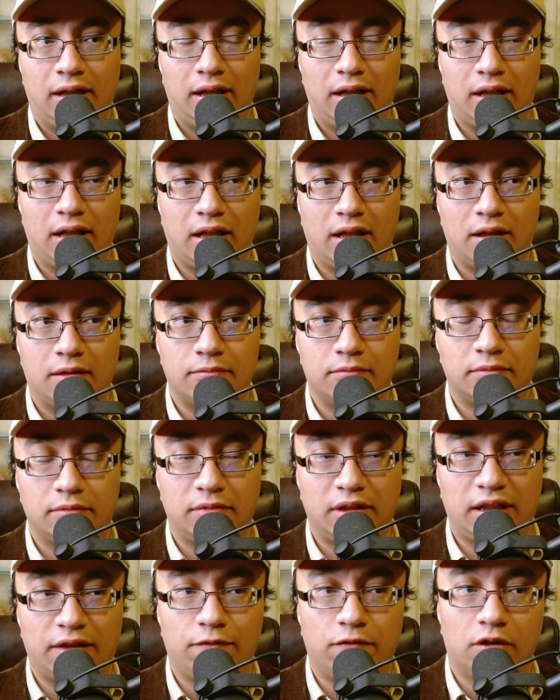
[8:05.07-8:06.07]
Um,
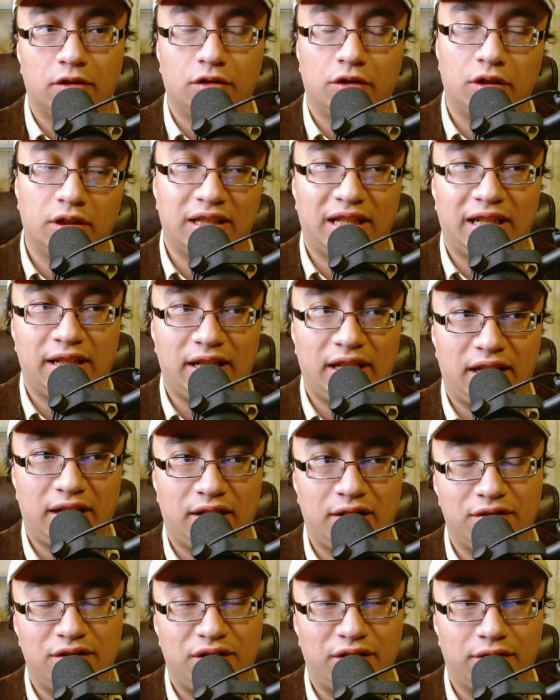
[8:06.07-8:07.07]
if we're looking
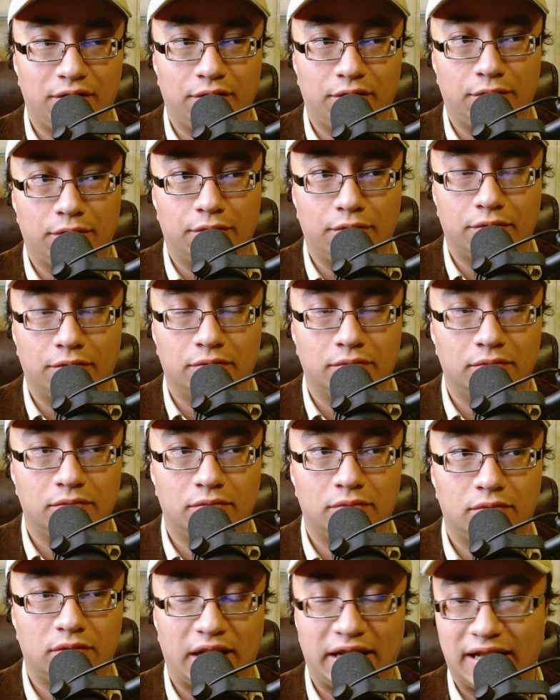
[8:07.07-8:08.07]
into
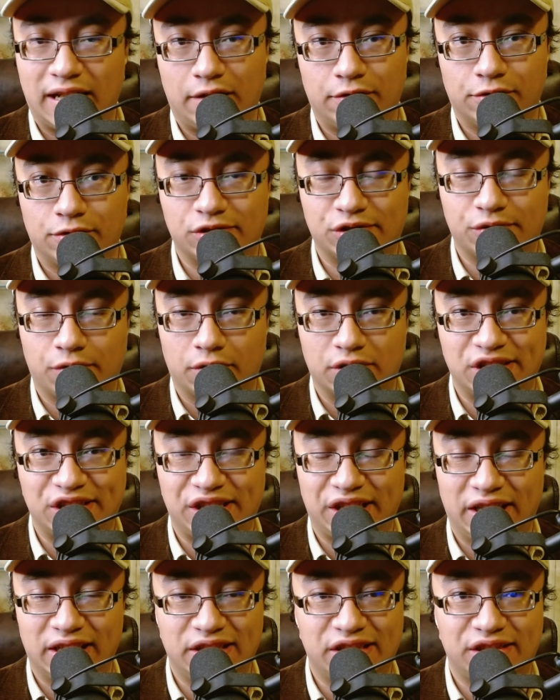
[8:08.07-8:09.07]
like Elder Scrolls
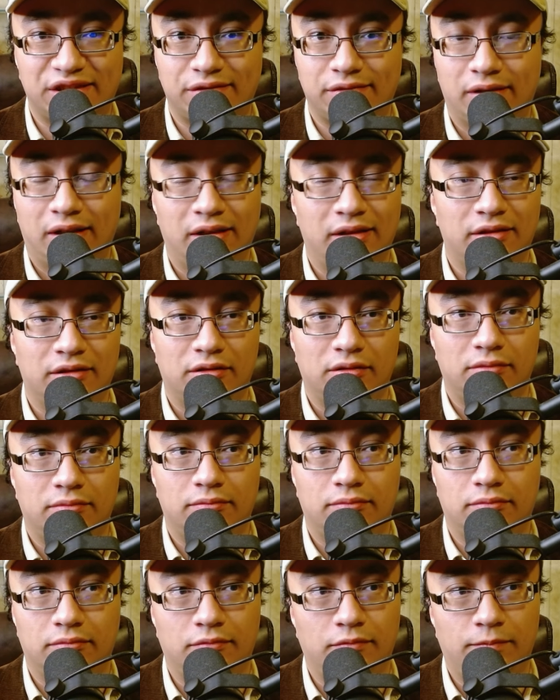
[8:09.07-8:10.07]
6,
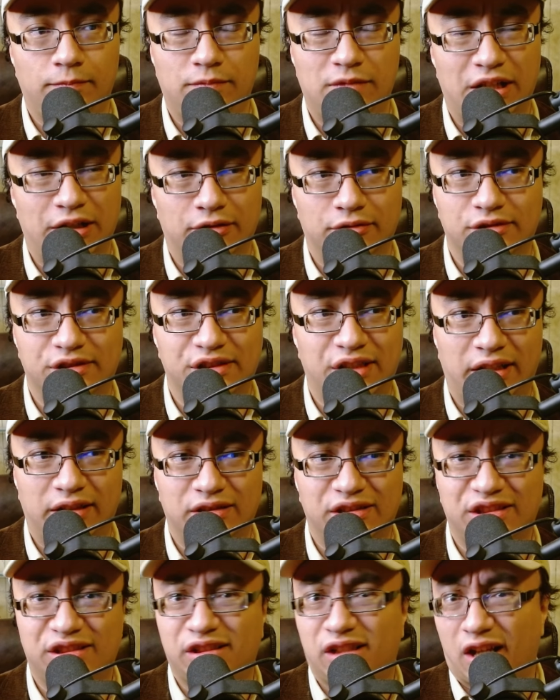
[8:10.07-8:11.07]
there's like
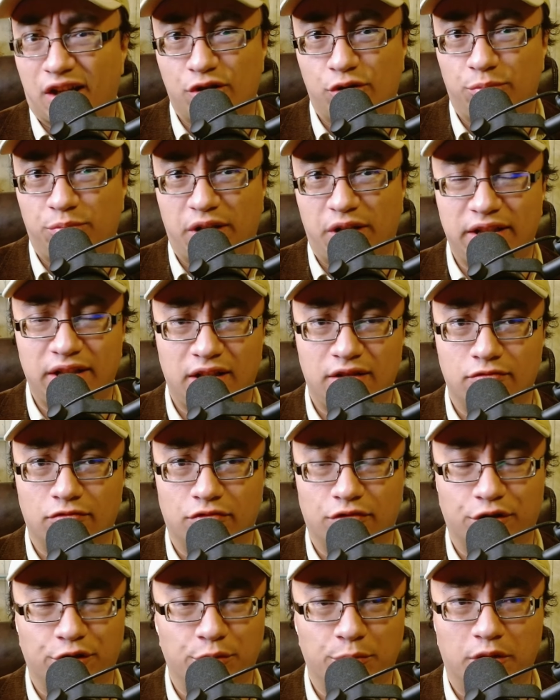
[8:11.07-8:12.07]
scuttlebutt and
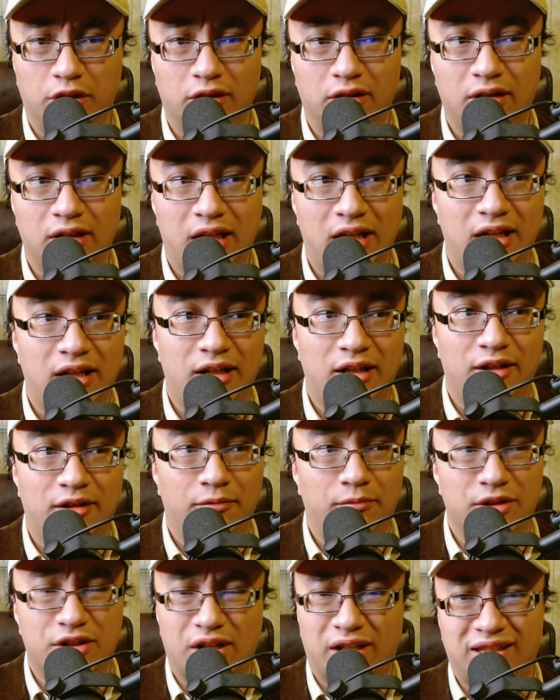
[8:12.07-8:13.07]
rumor
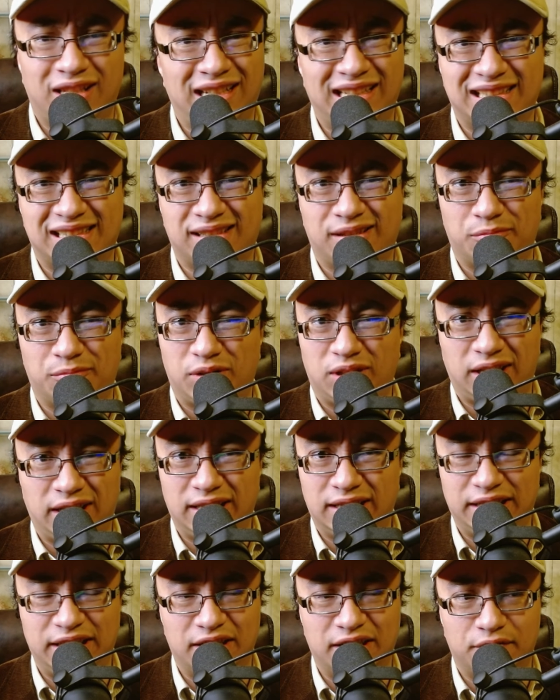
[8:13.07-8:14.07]
which I think is
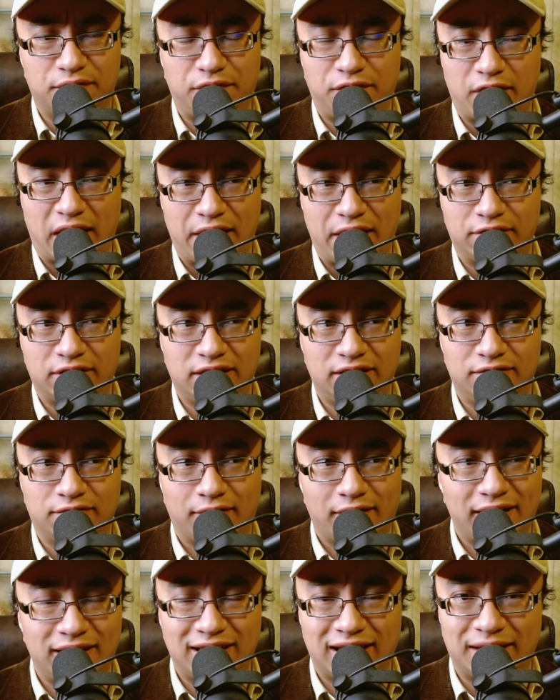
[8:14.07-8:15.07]
completely unfounded,
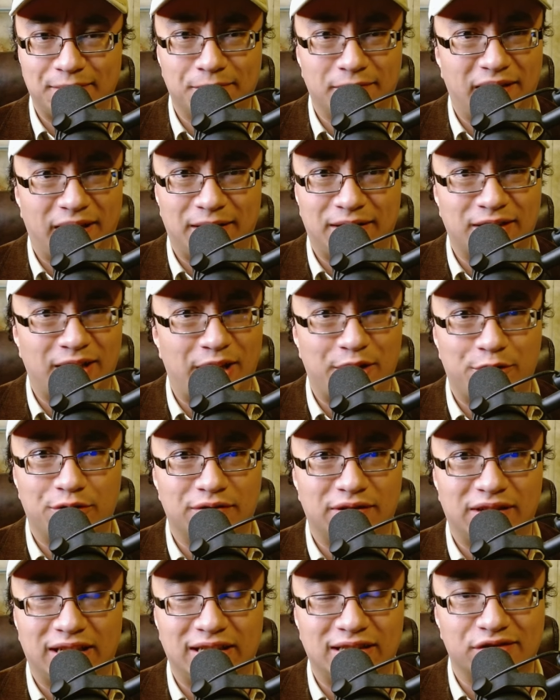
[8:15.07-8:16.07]
right? I, I, I
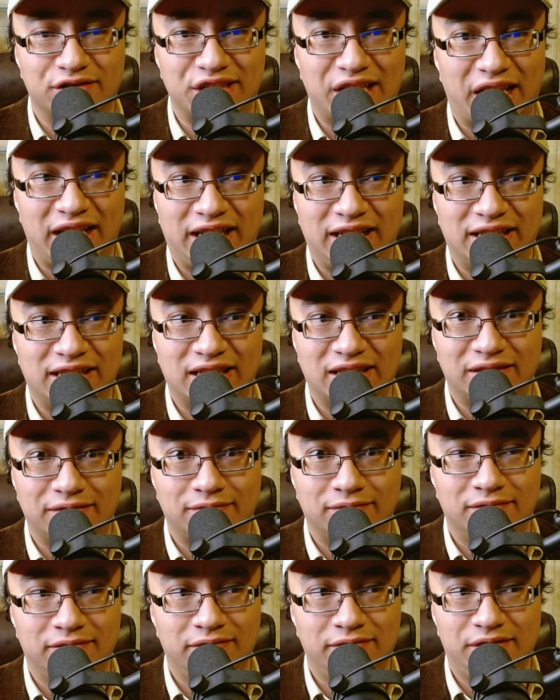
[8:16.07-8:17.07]
don't think there's anything
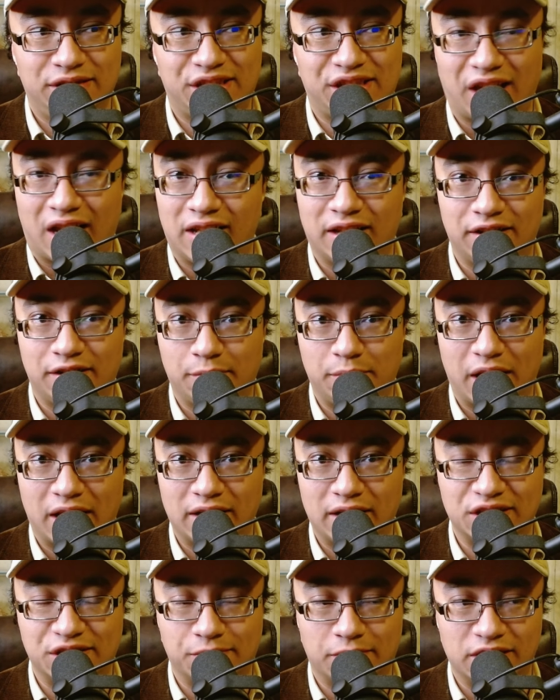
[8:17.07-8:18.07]
solid about
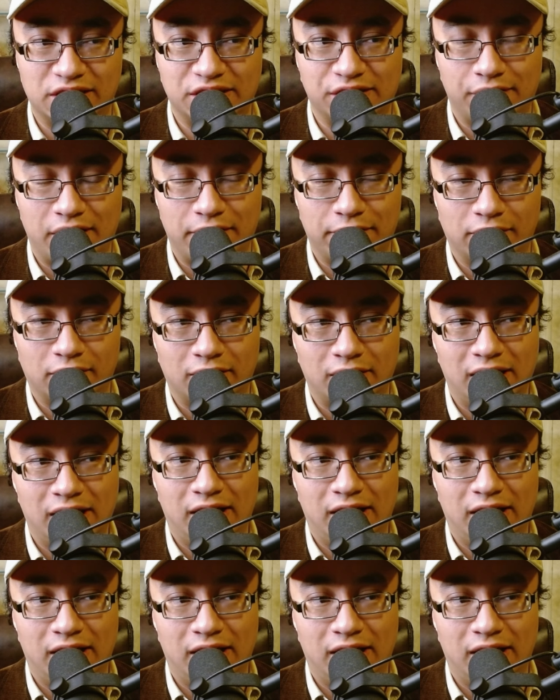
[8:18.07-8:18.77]
this whatsoever.